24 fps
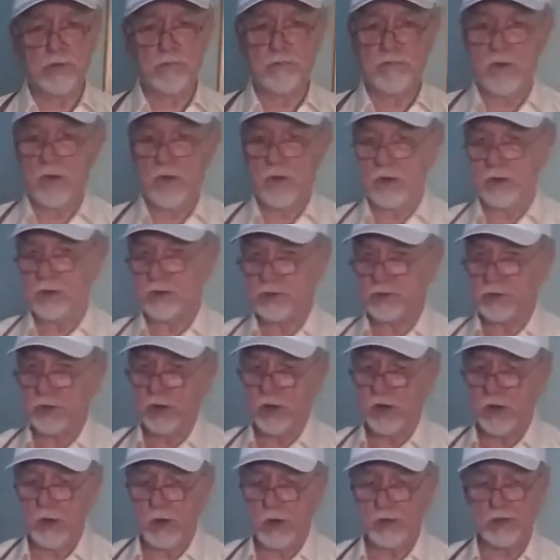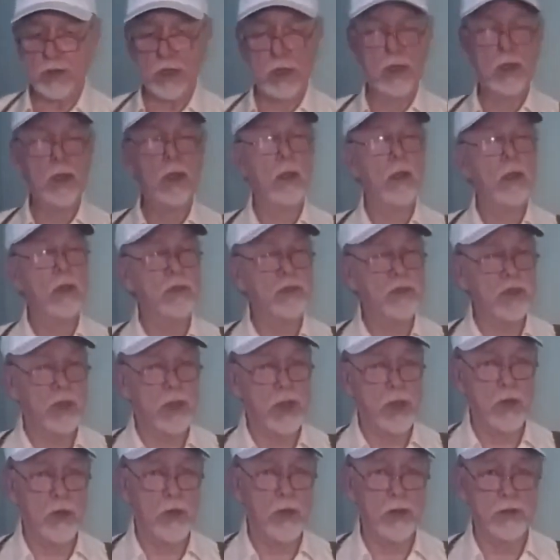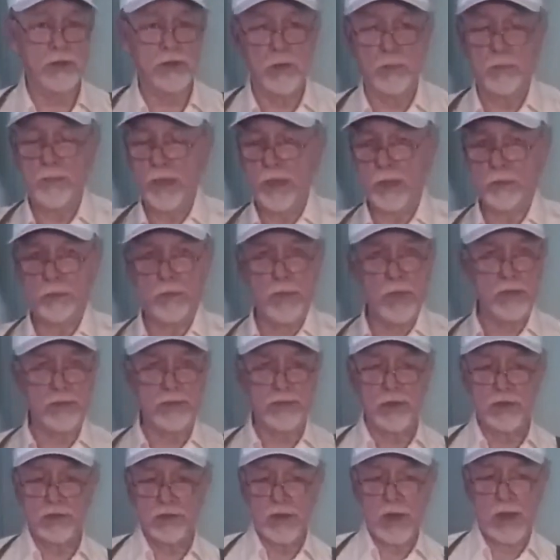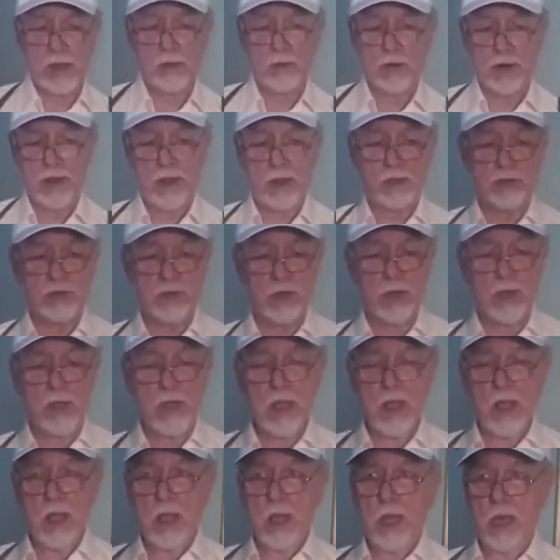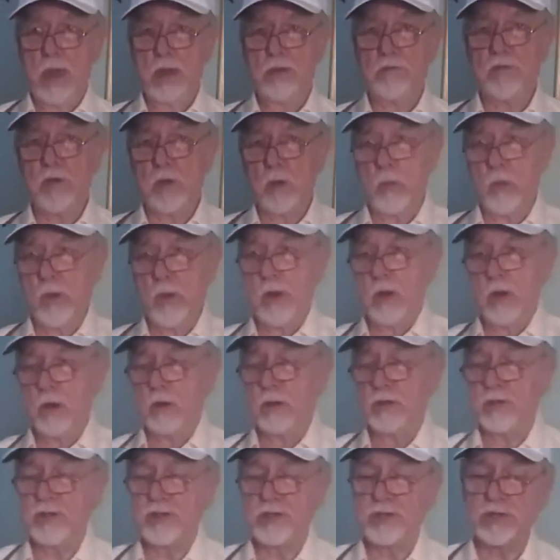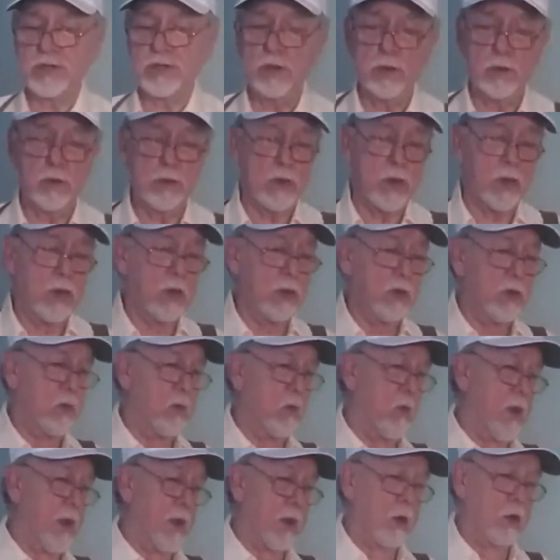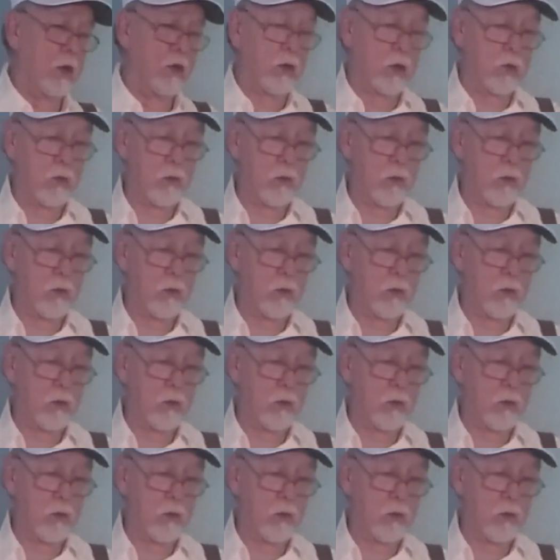and various securities. Security is a big business nowadays. And if you're wearing a suit and you want to look